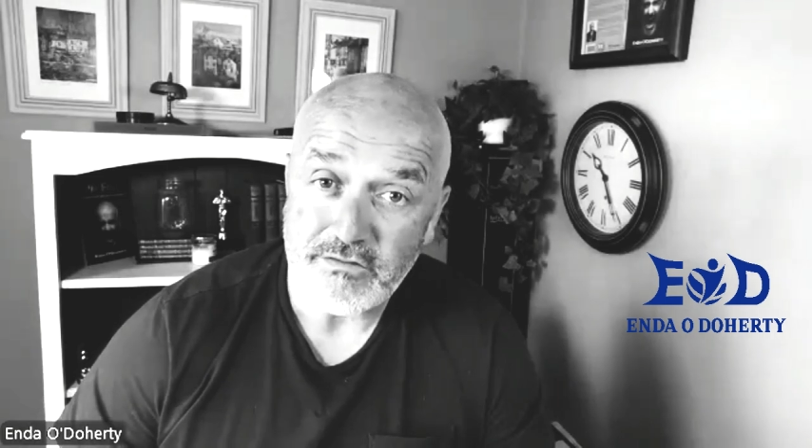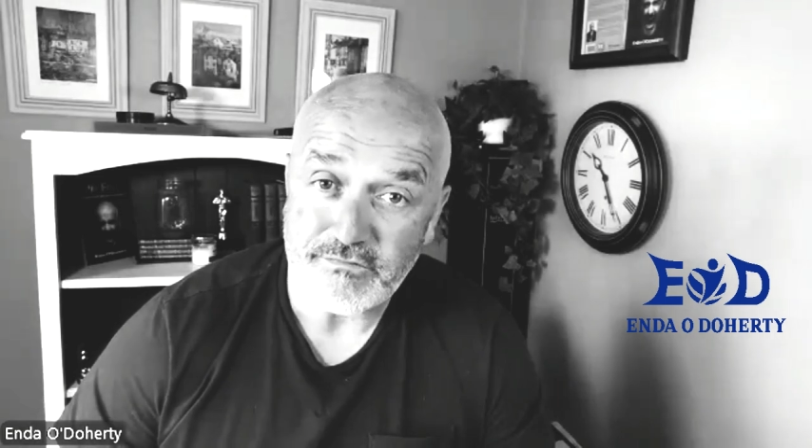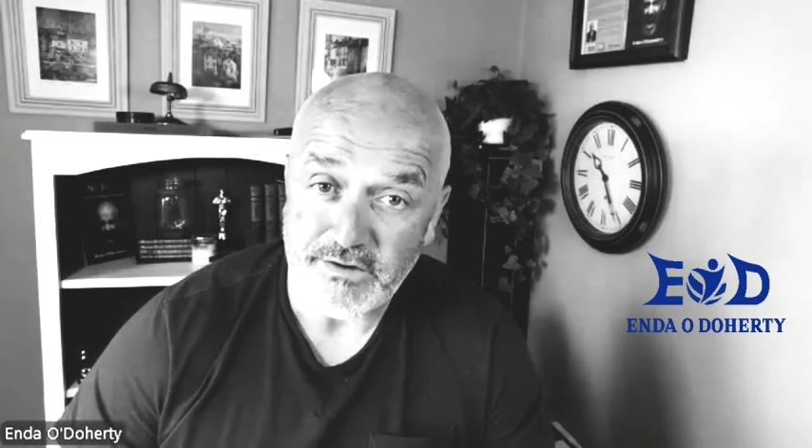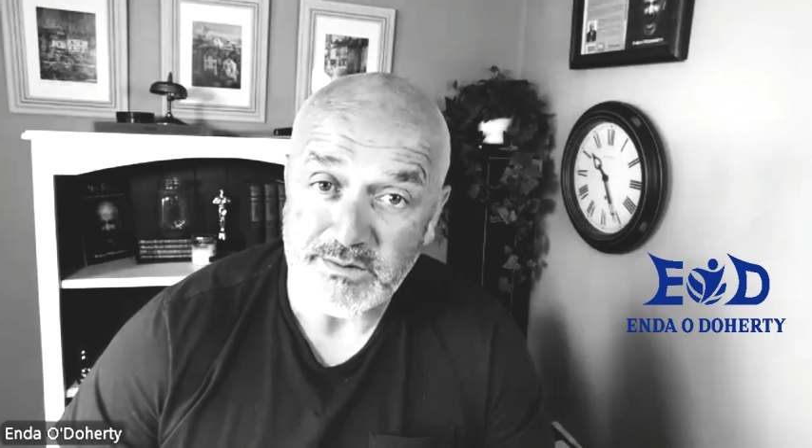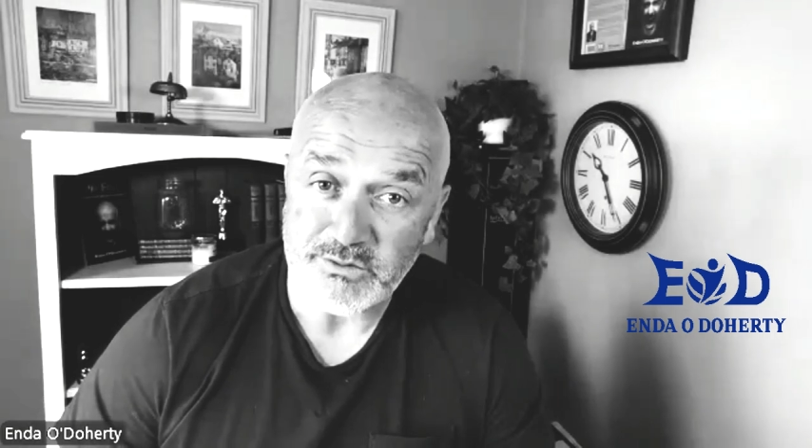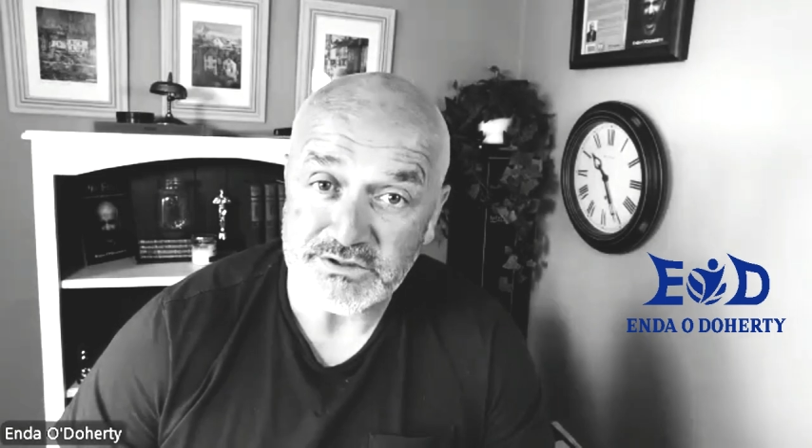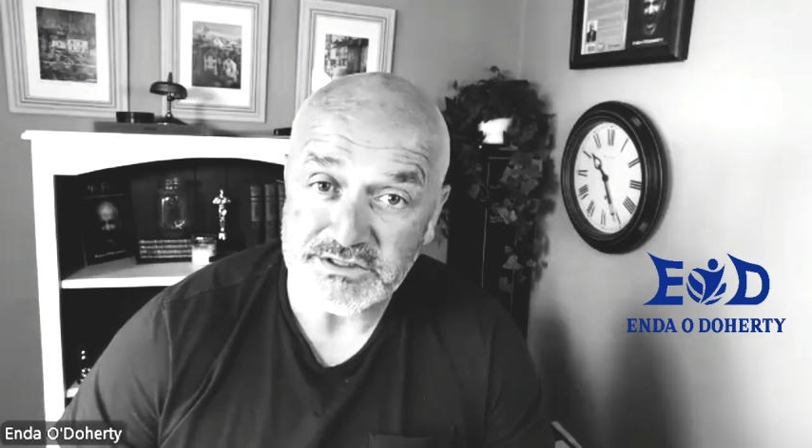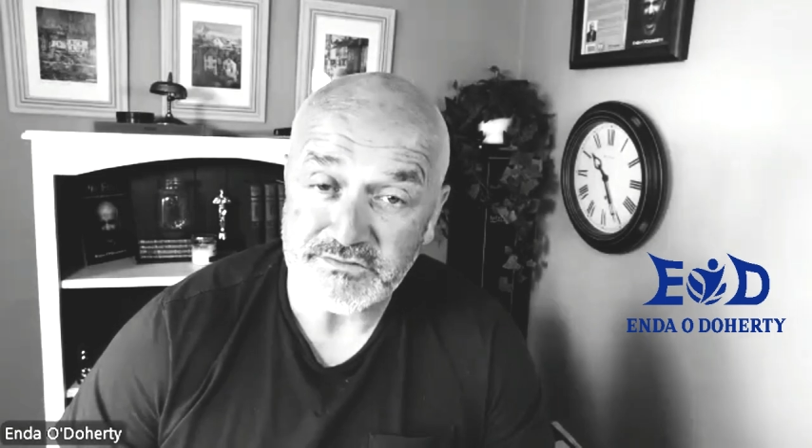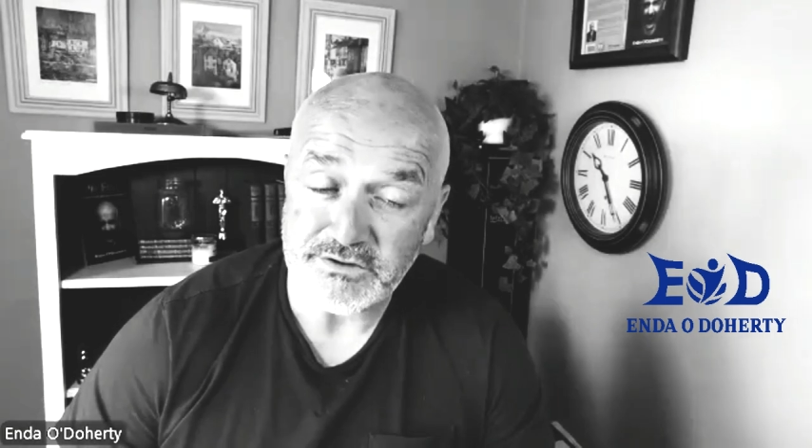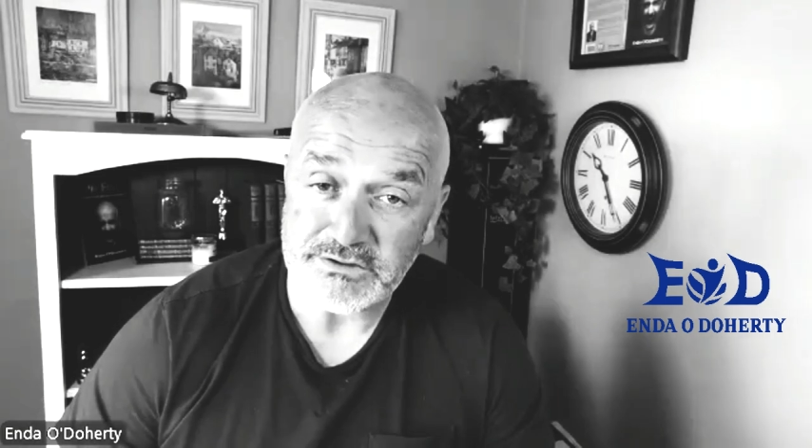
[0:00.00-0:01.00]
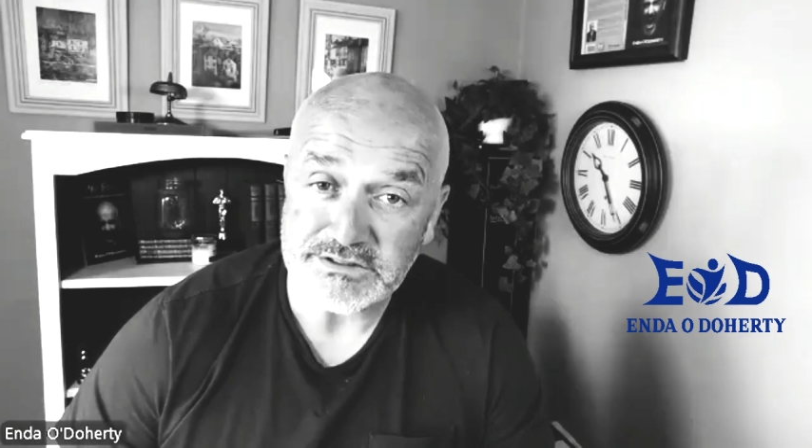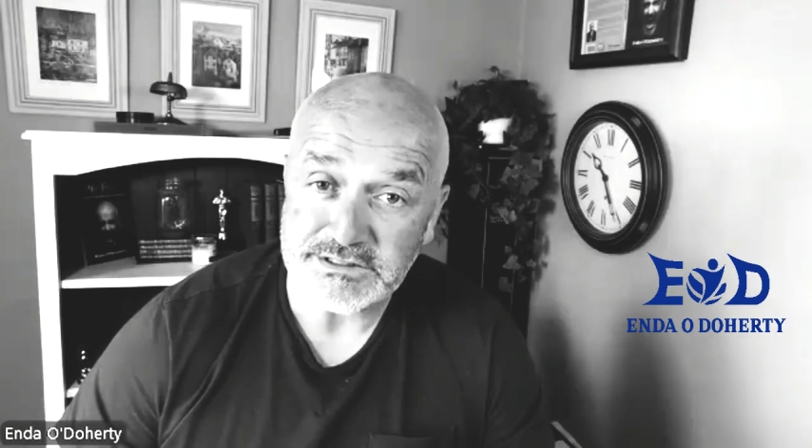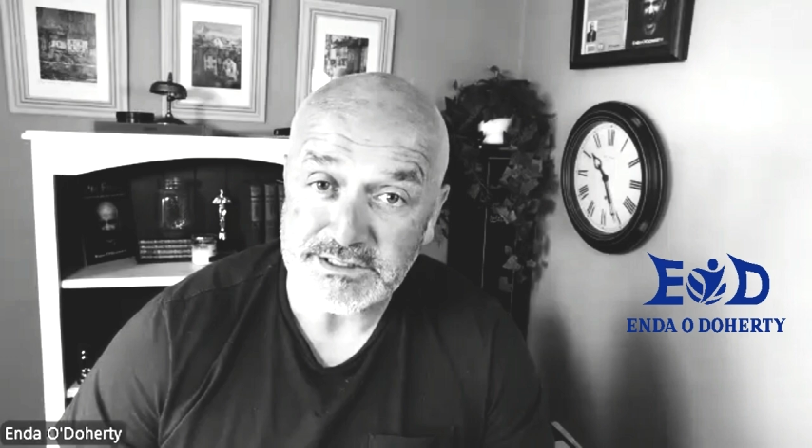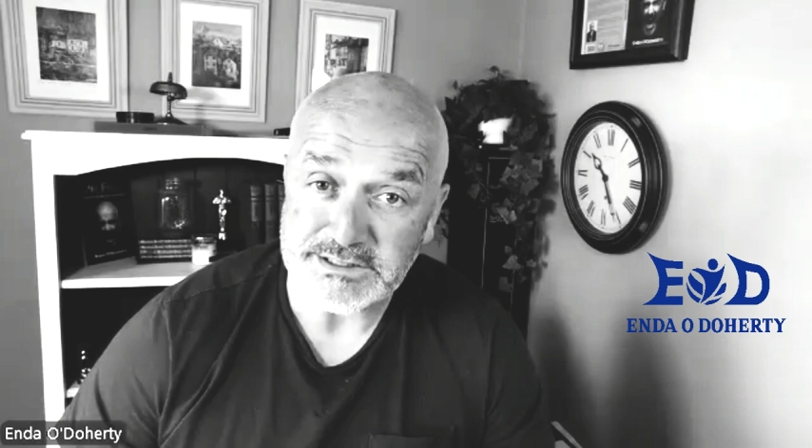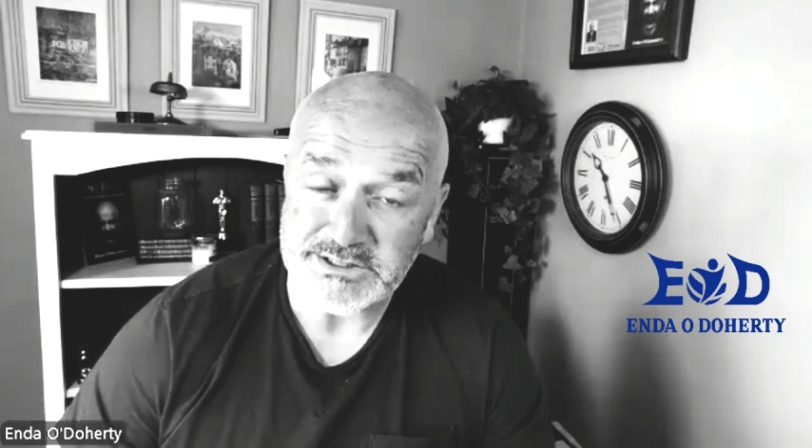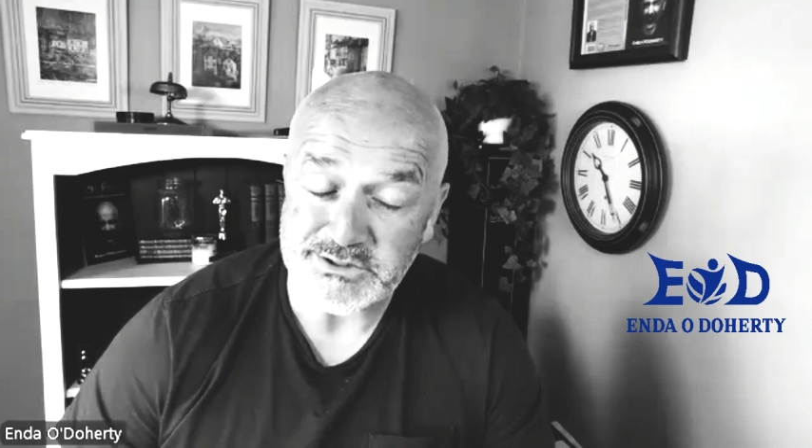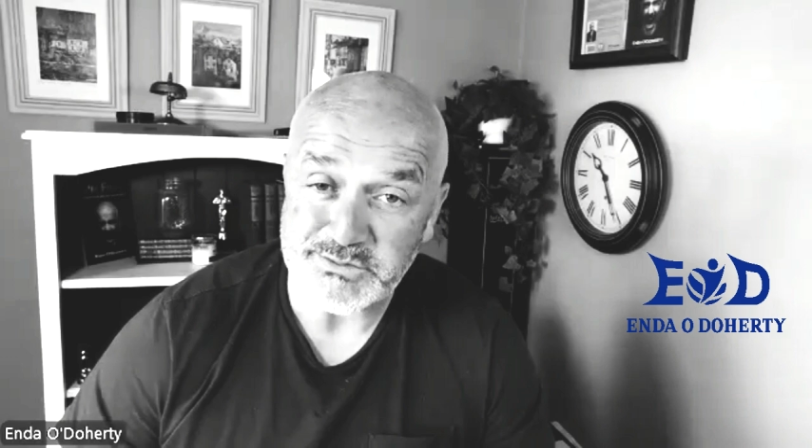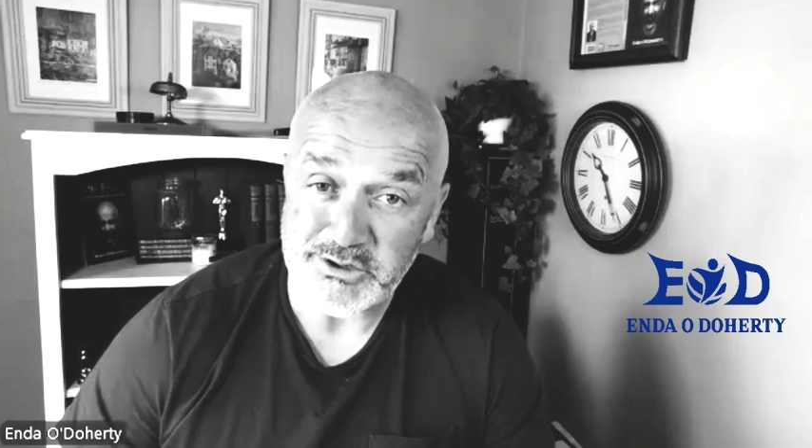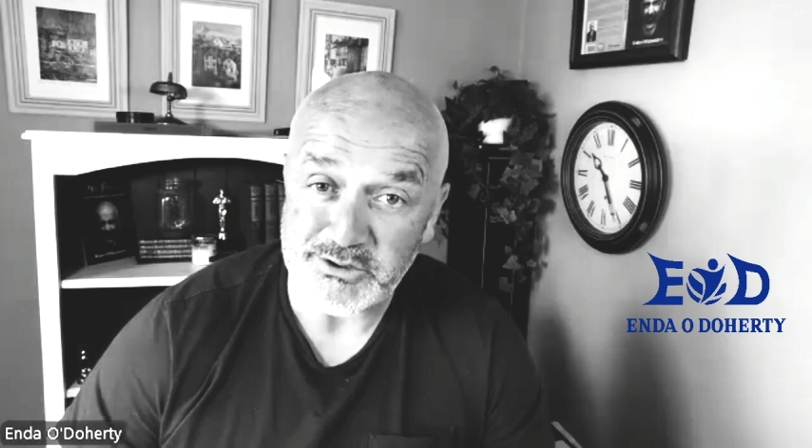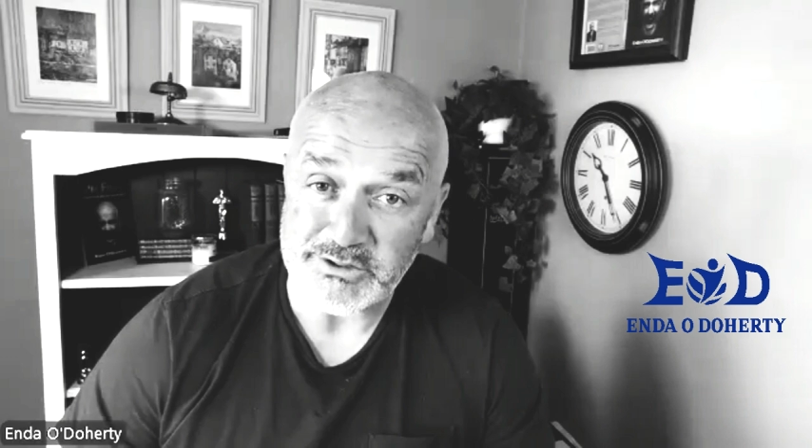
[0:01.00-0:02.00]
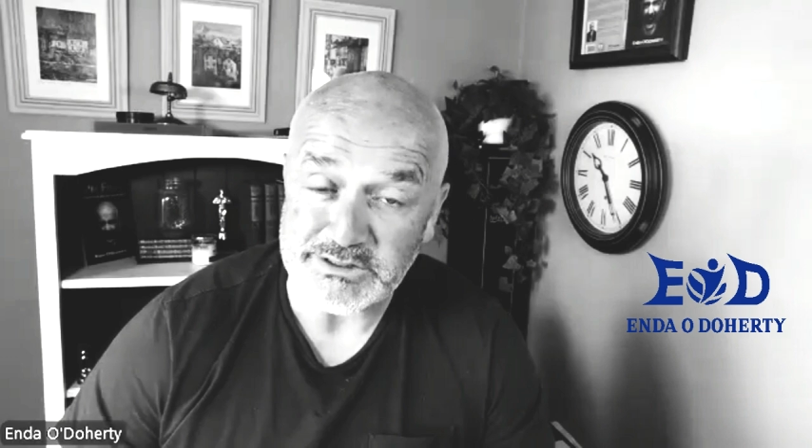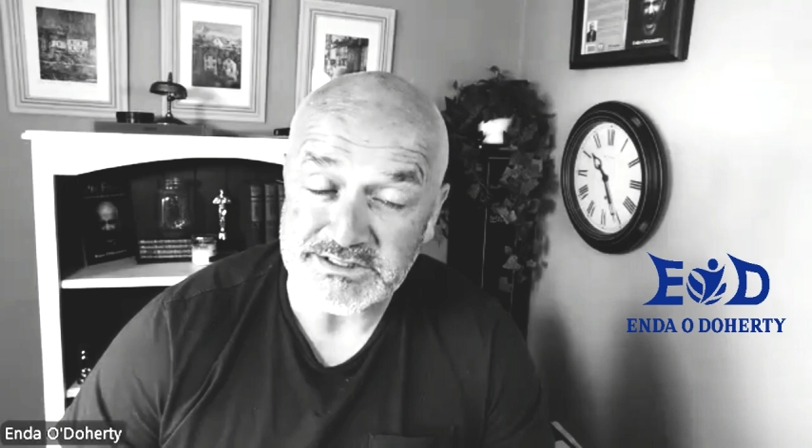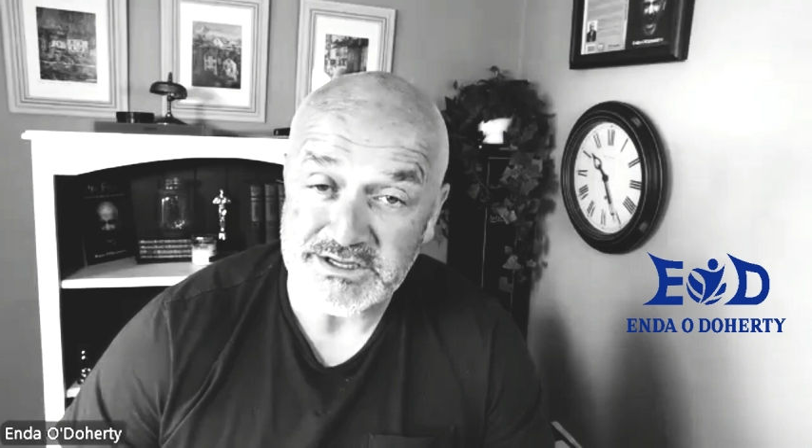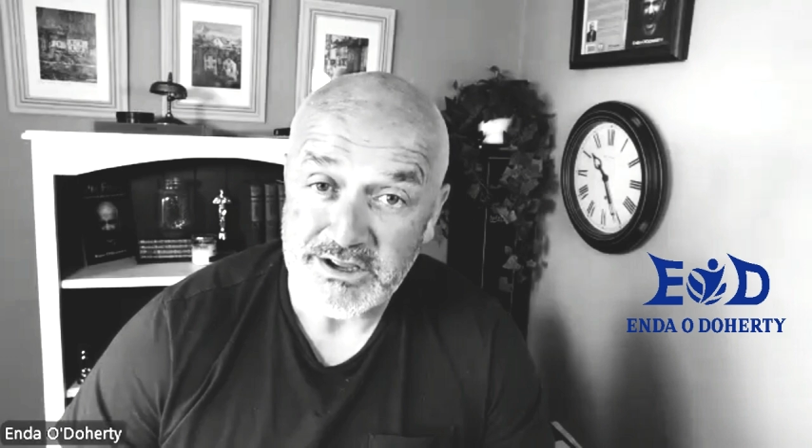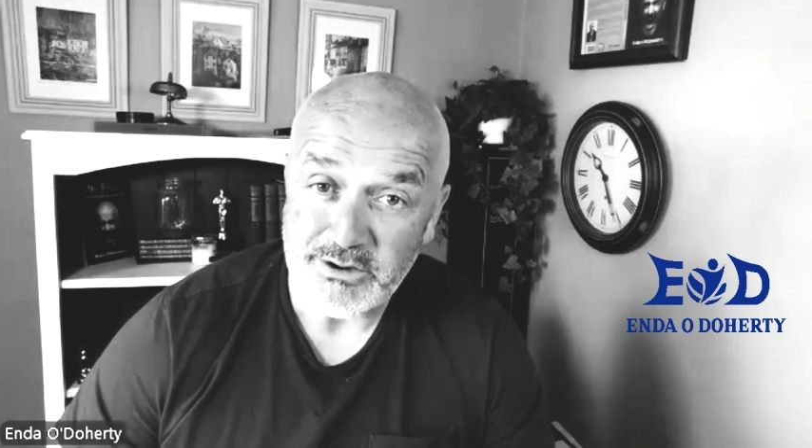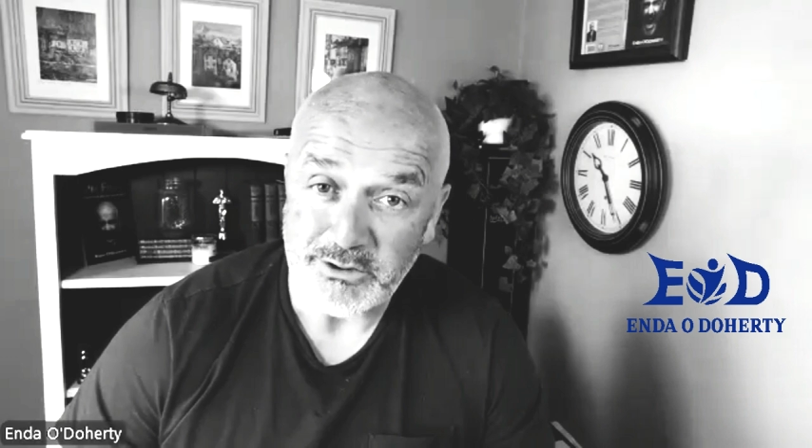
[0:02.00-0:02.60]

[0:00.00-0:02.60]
far more difficult than Zoom calls